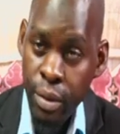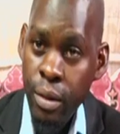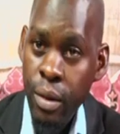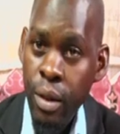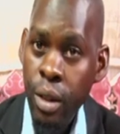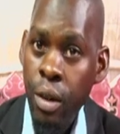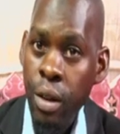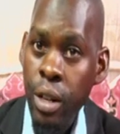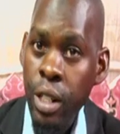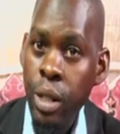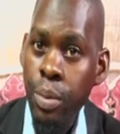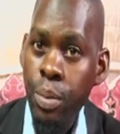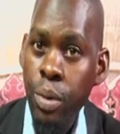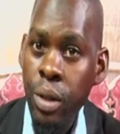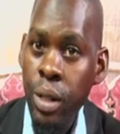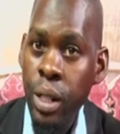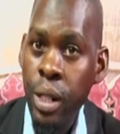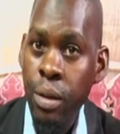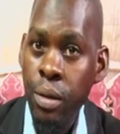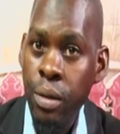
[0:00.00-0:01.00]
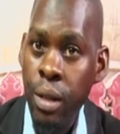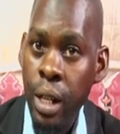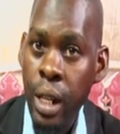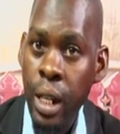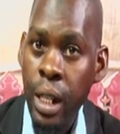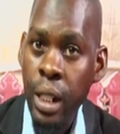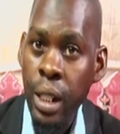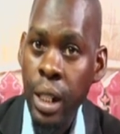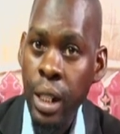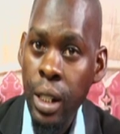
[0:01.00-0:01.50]
corresponding to the
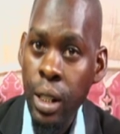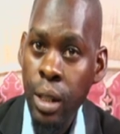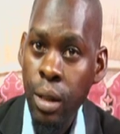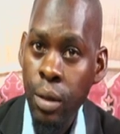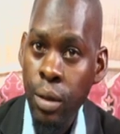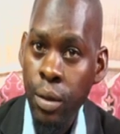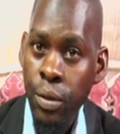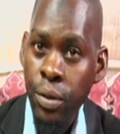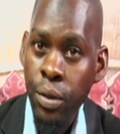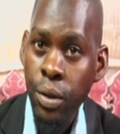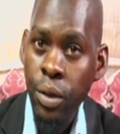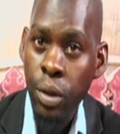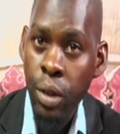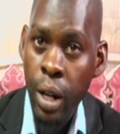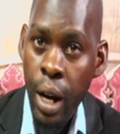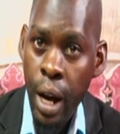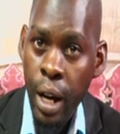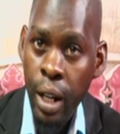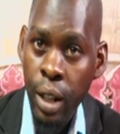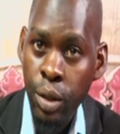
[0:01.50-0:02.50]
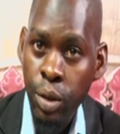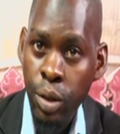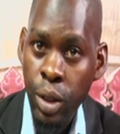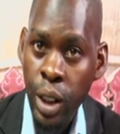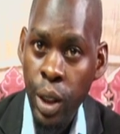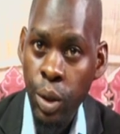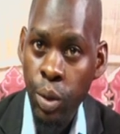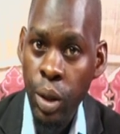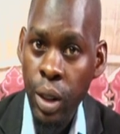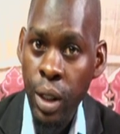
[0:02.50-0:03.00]
18th of July
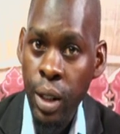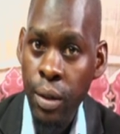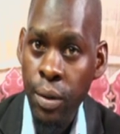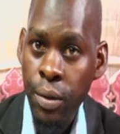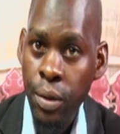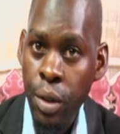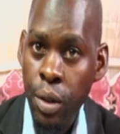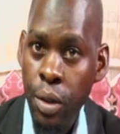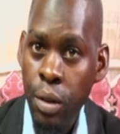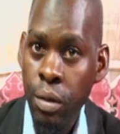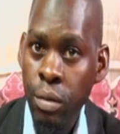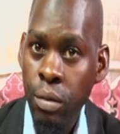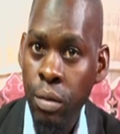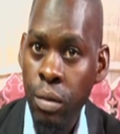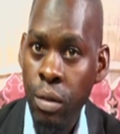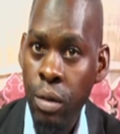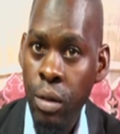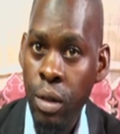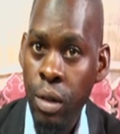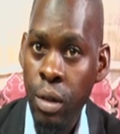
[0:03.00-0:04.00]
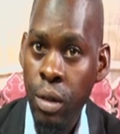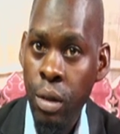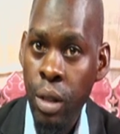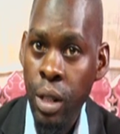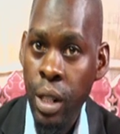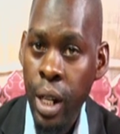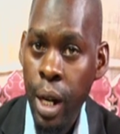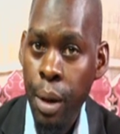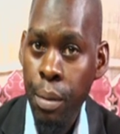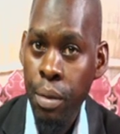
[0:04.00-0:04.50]
2024.
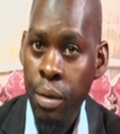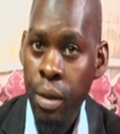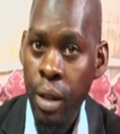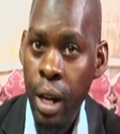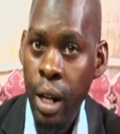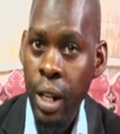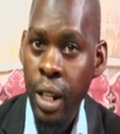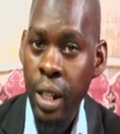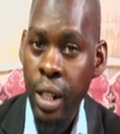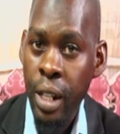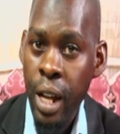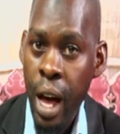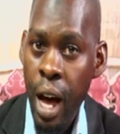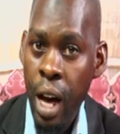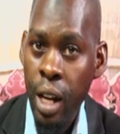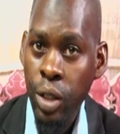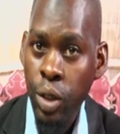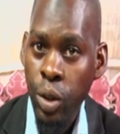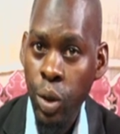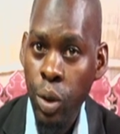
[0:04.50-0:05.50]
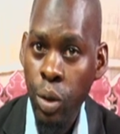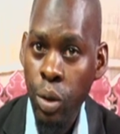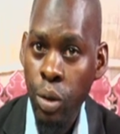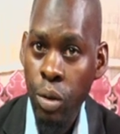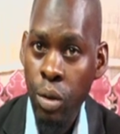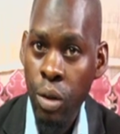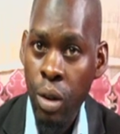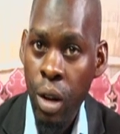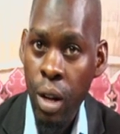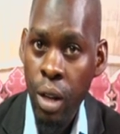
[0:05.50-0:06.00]
Welcome to the Alhidaayah show
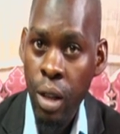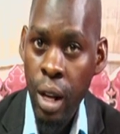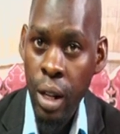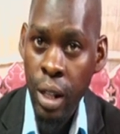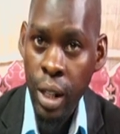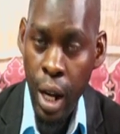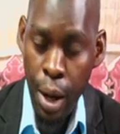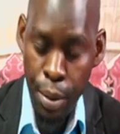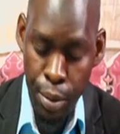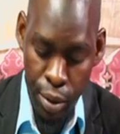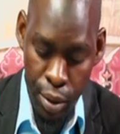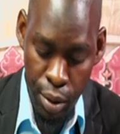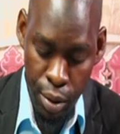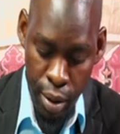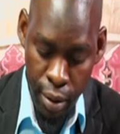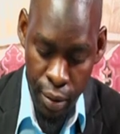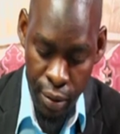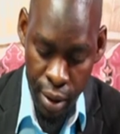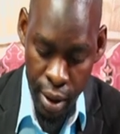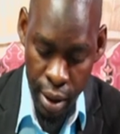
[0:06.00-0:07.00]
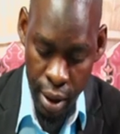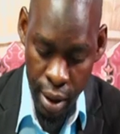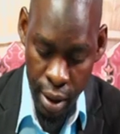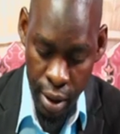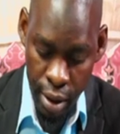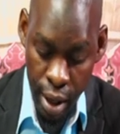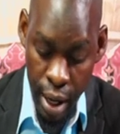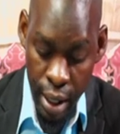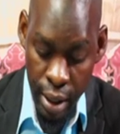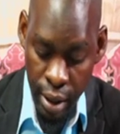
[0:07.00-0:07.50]
that comes to you every
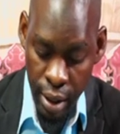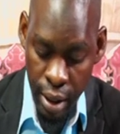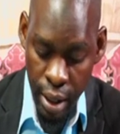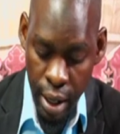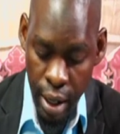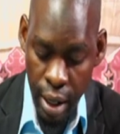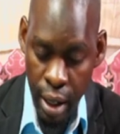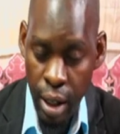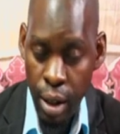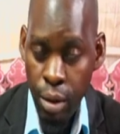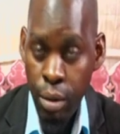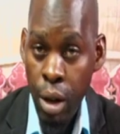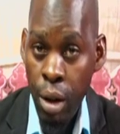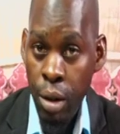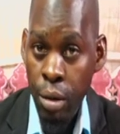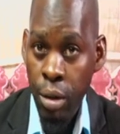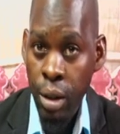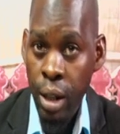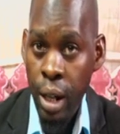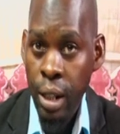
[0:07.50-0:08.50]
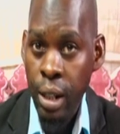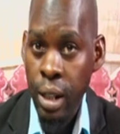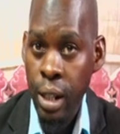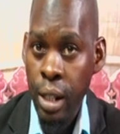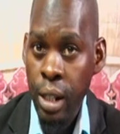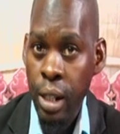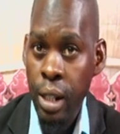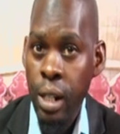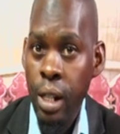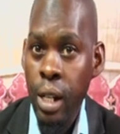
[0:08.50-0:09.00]
Thursday, where we look at
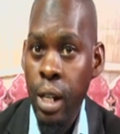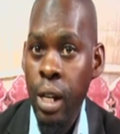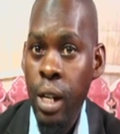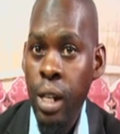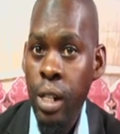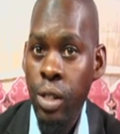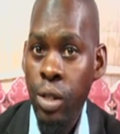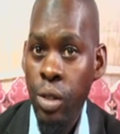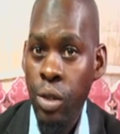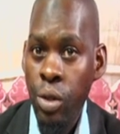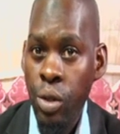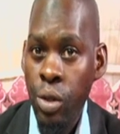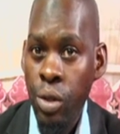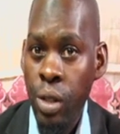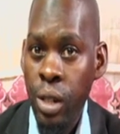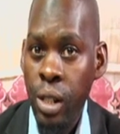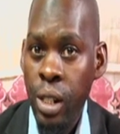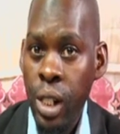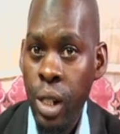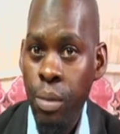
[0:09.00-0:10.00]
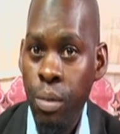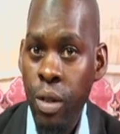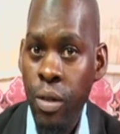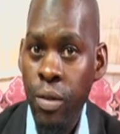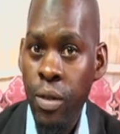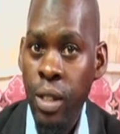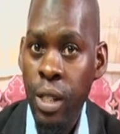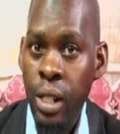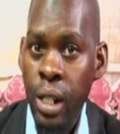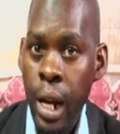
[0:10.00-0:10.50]
the social system
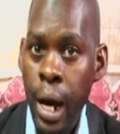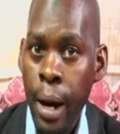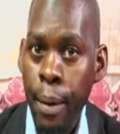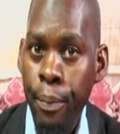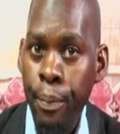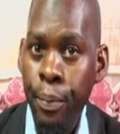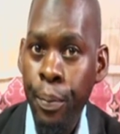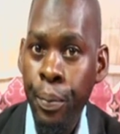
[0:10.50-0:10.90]
of Islam.